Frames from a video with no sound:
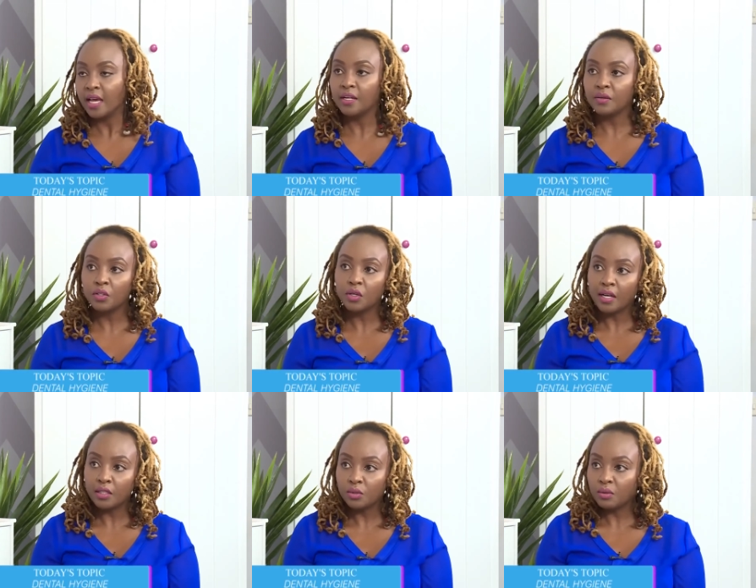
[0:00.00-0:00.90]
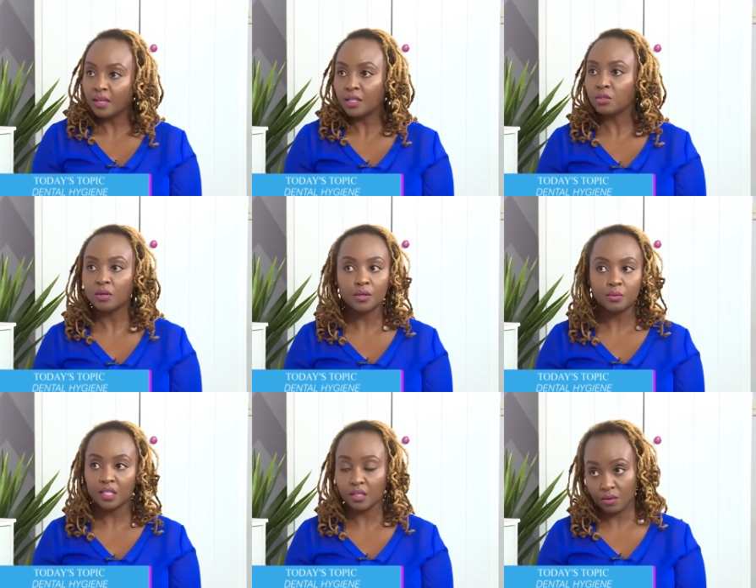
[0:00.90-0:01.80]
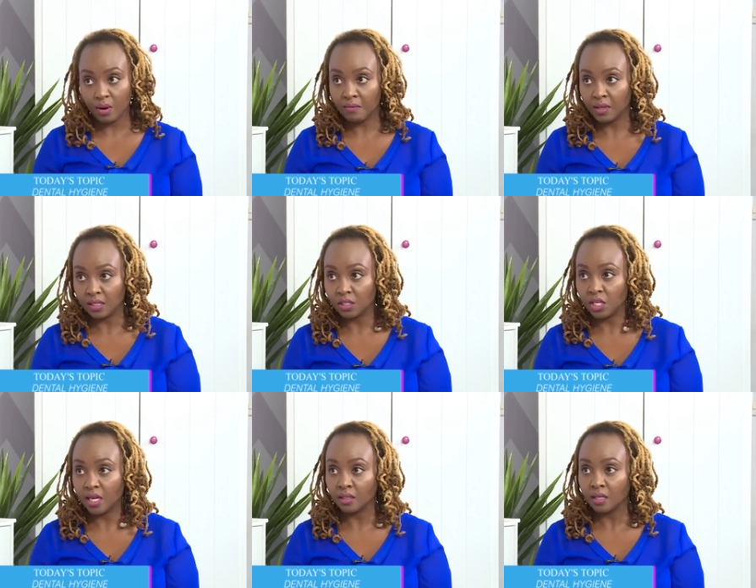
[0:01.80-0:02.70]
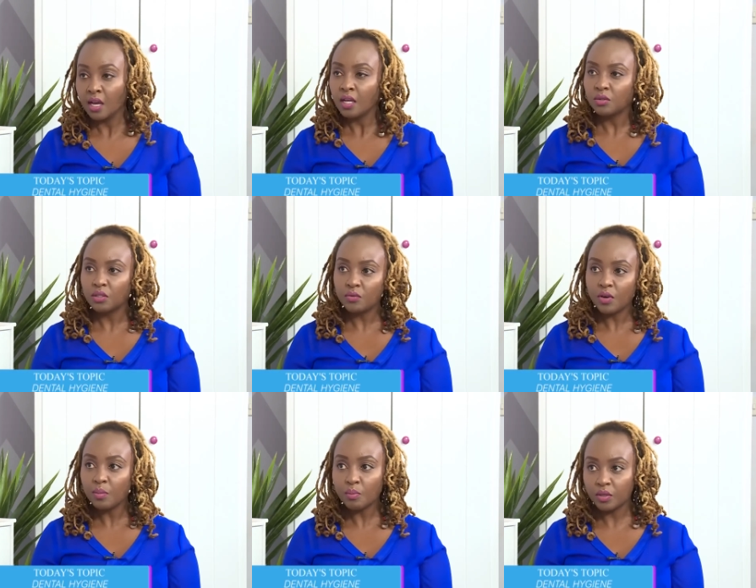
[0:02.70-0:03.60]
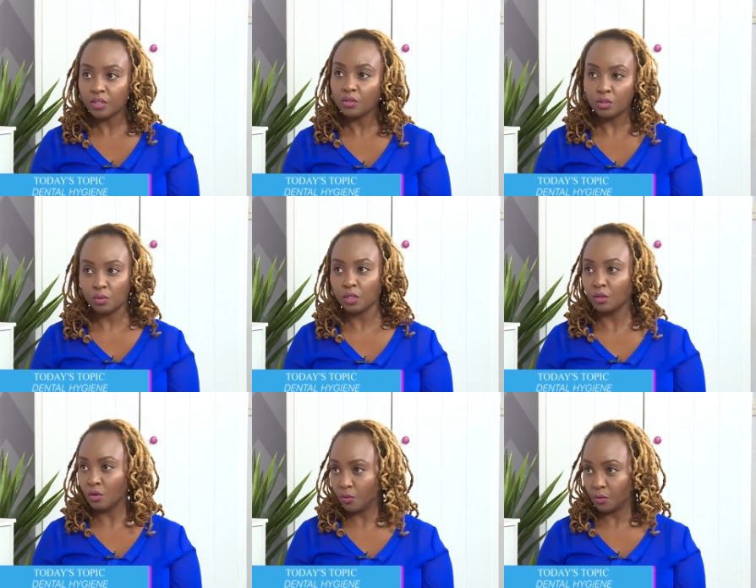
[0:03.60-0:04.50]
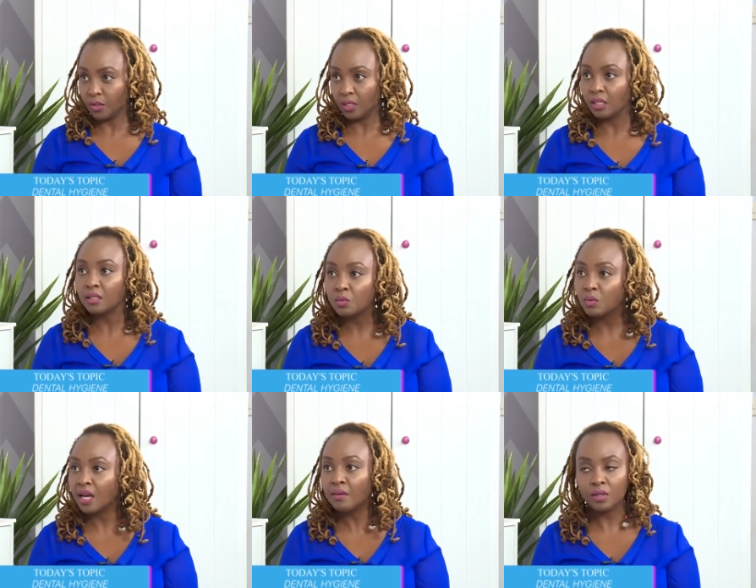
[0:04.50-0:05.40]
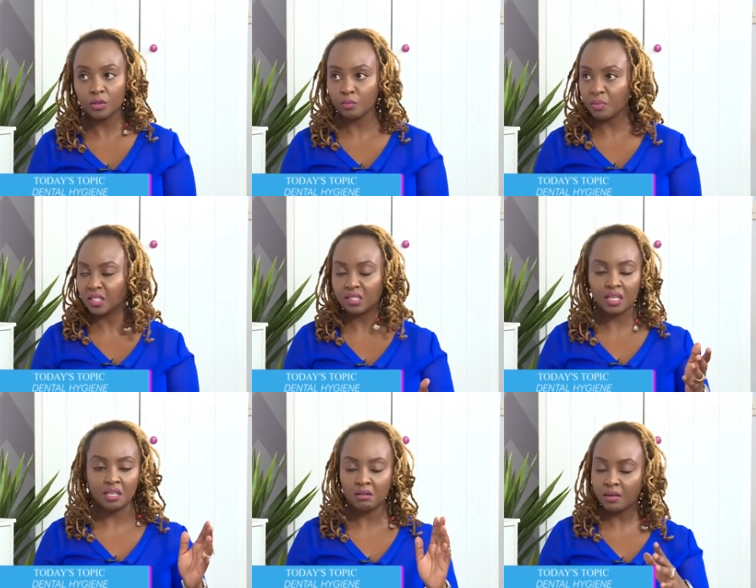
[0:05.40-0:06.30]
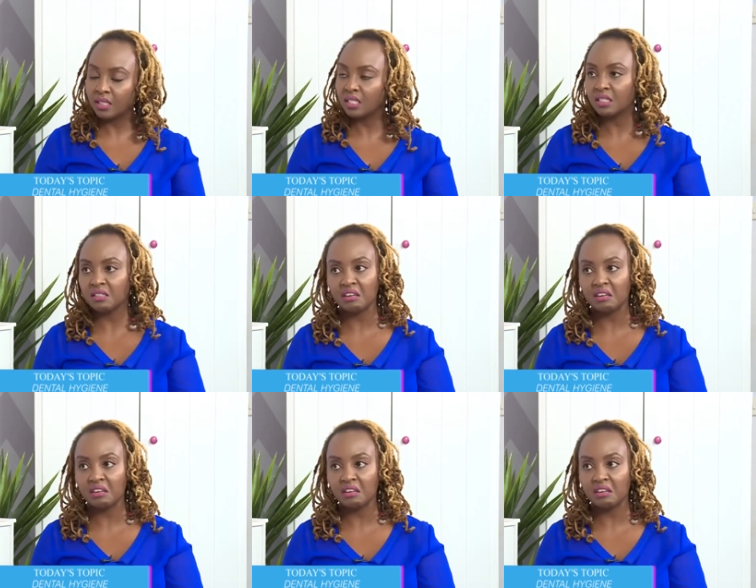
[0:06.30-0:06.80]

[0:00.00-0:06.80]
And when you can't do that, you can't really thrive as a child. So it's very important not to ignore those things. We have a lot of parents are like, oh, it's just